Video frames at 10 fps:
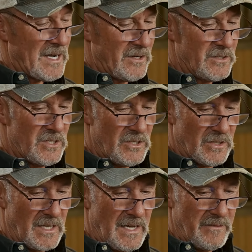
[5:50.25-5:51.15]
out into
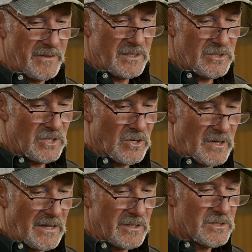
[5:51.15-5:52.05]
your life and as you
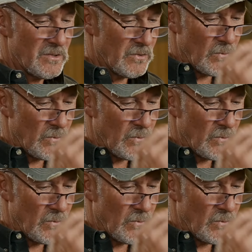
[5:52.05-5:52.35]
go out into the